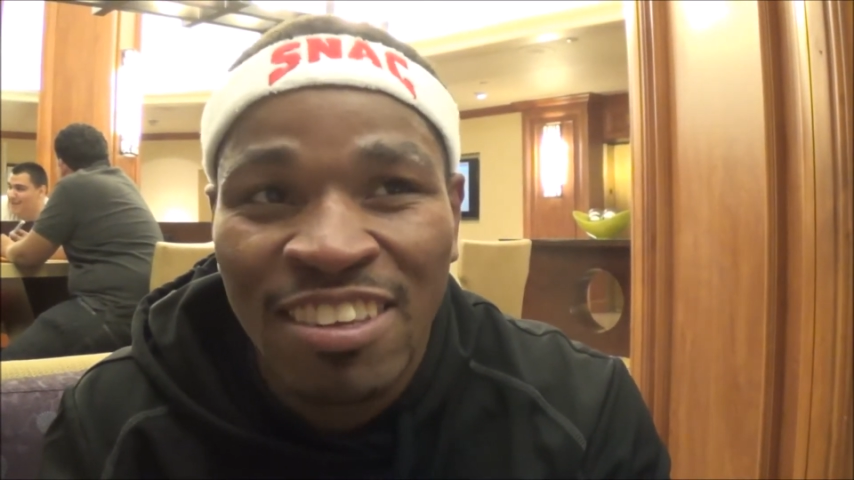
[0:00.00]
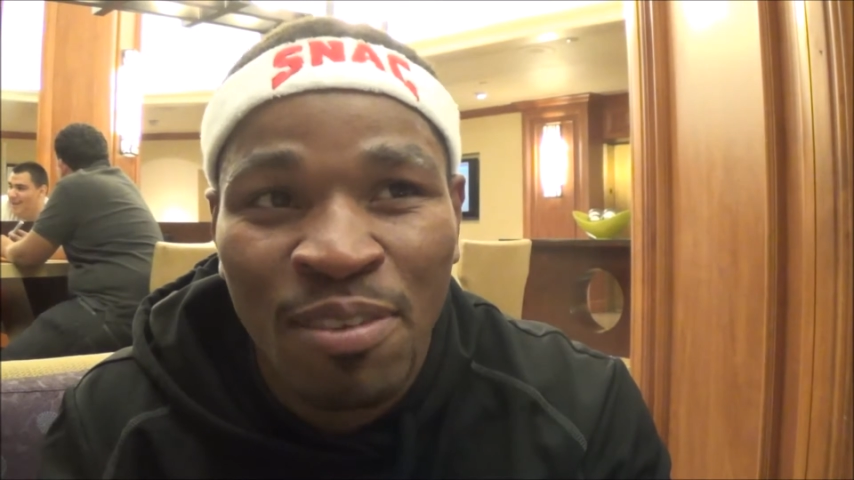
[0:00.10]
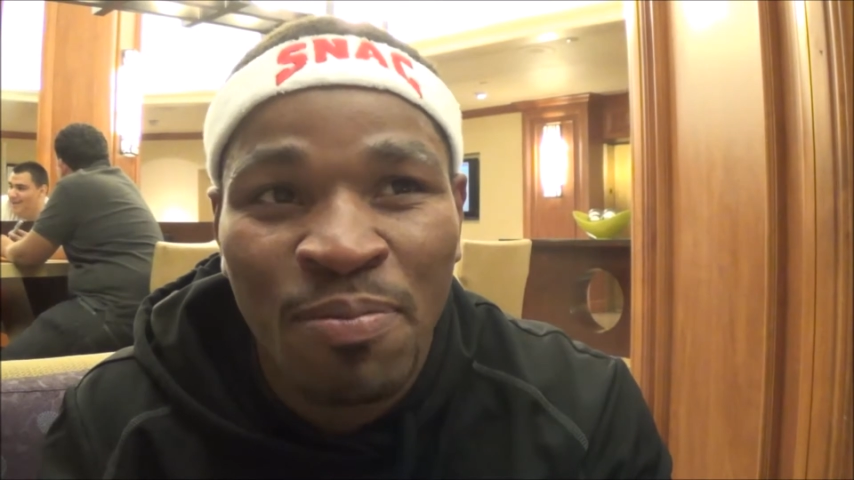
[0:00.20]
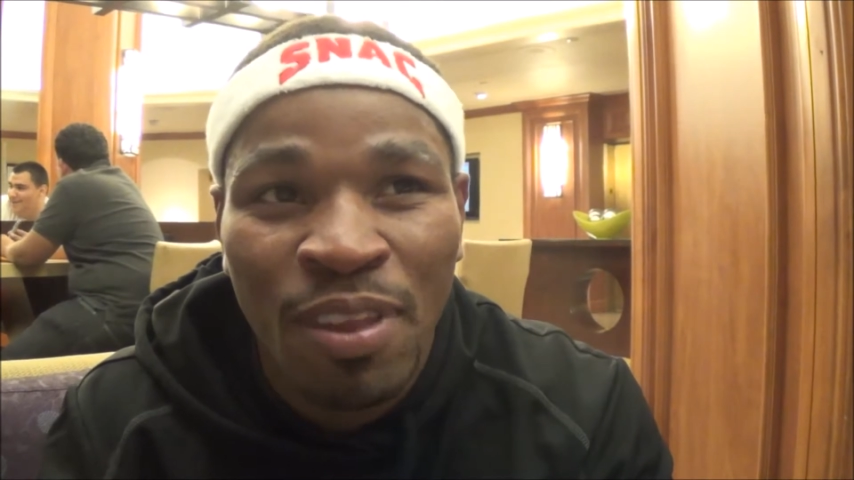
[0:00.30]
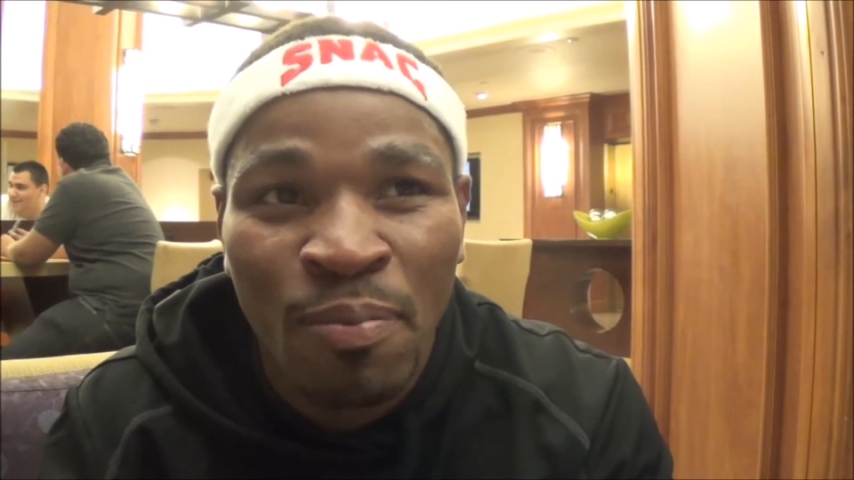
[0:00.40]

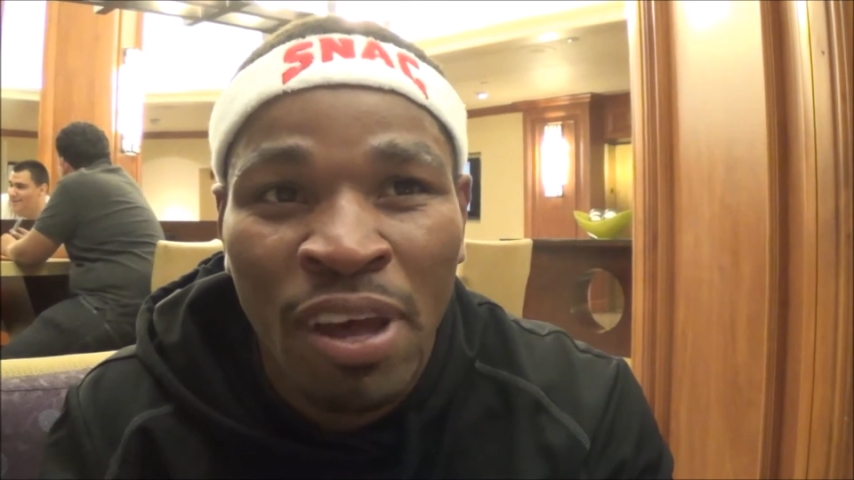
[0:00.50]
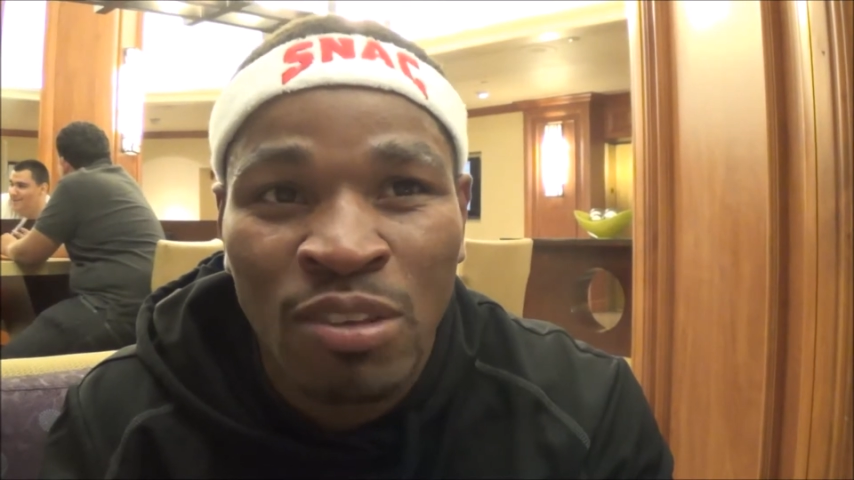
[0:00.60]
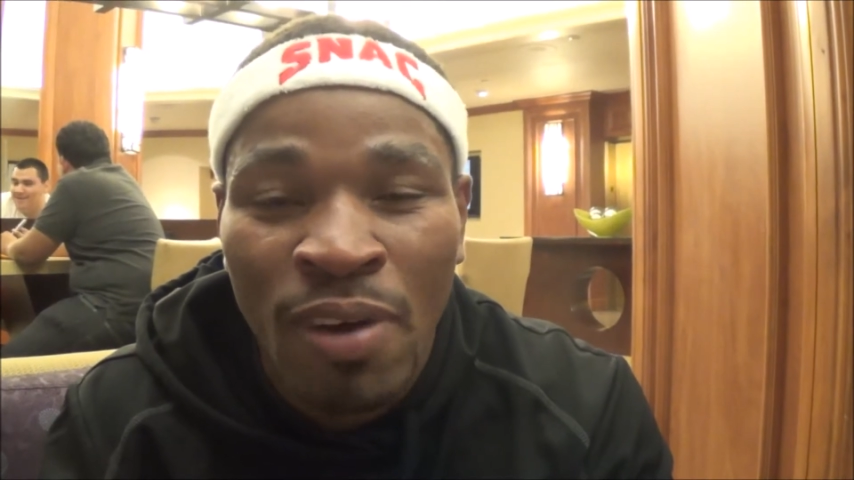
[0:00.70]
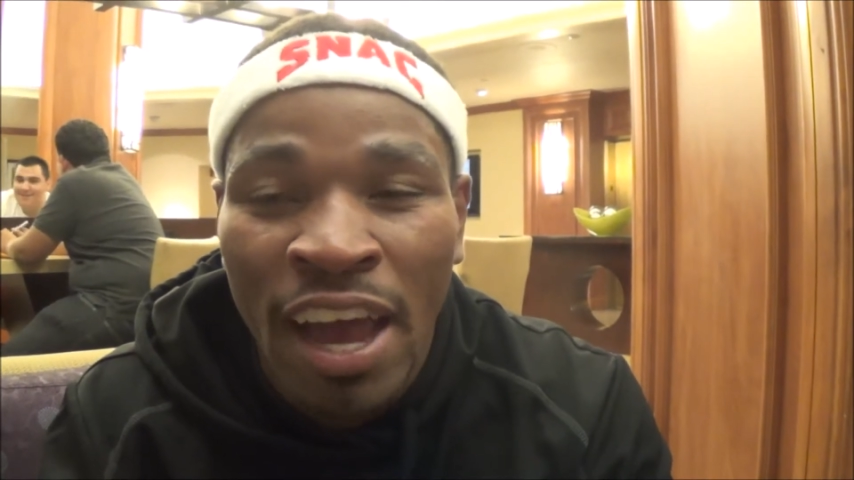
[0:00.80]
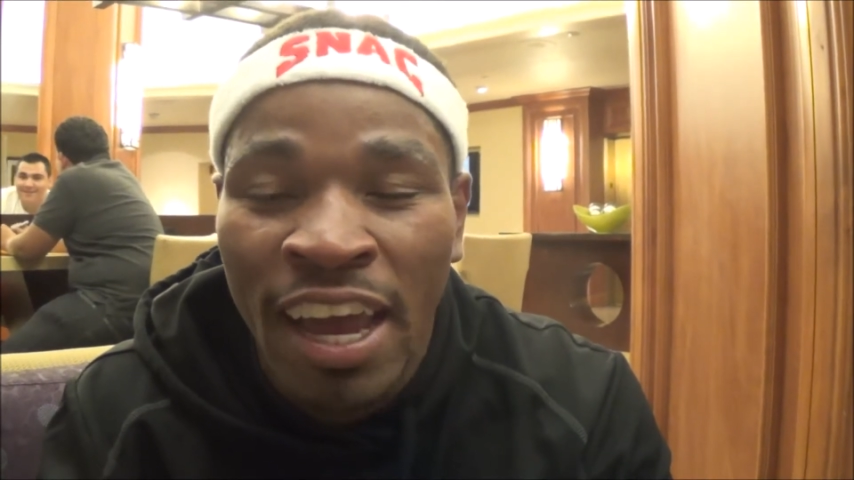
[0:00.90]
the best
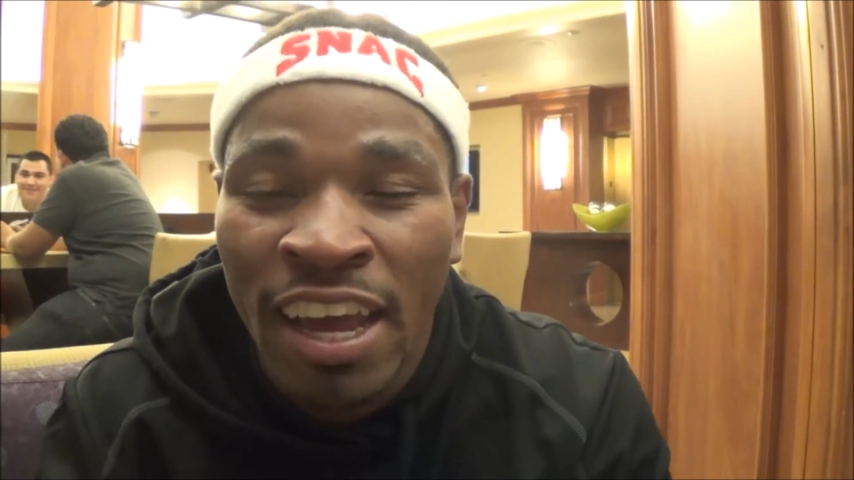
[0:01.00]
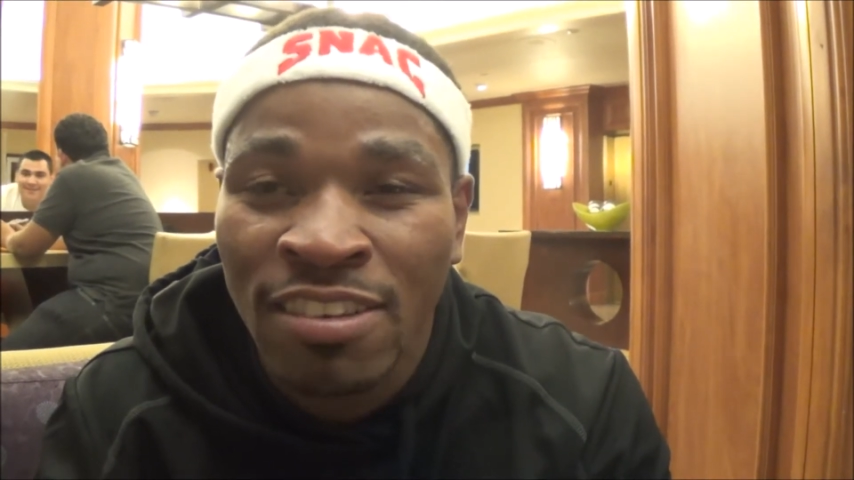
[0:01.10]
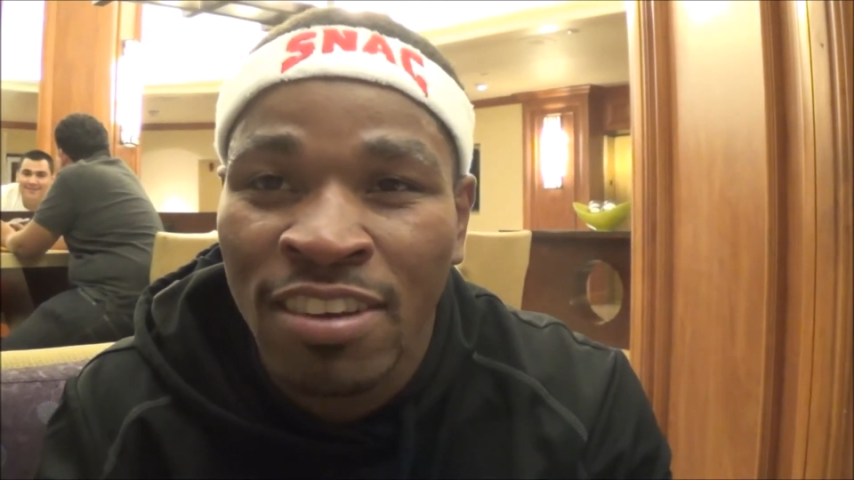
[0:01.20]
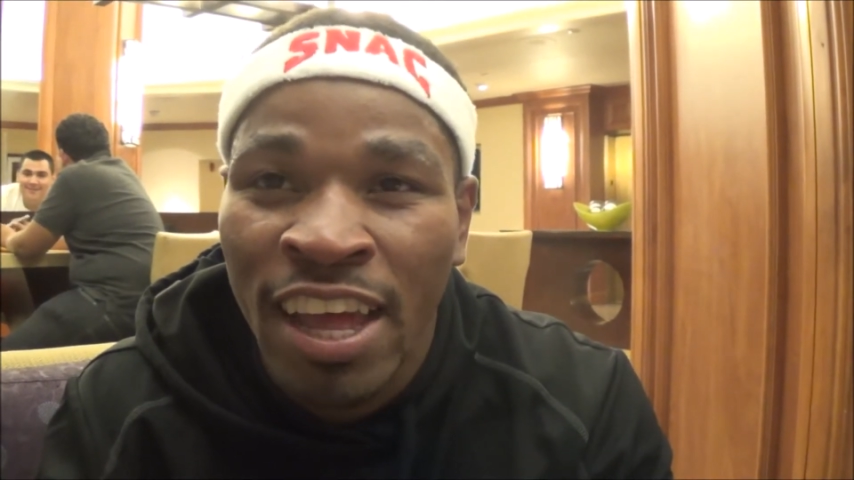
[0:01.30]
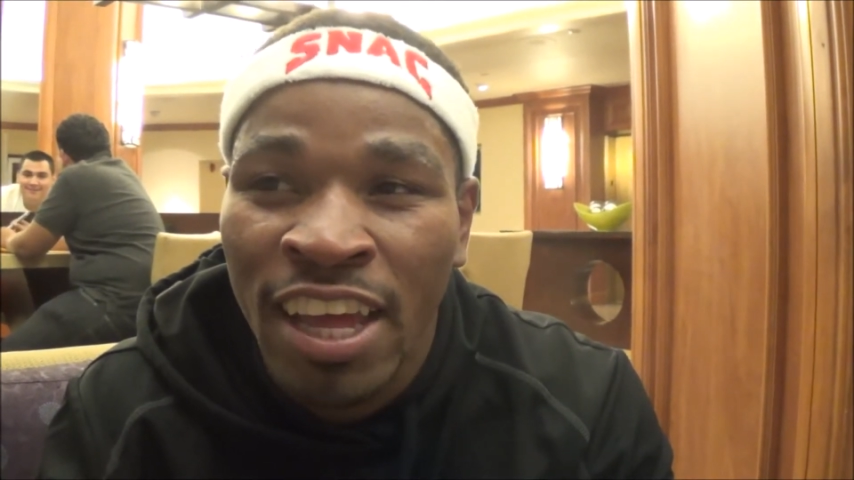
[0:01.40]
way I can answer that.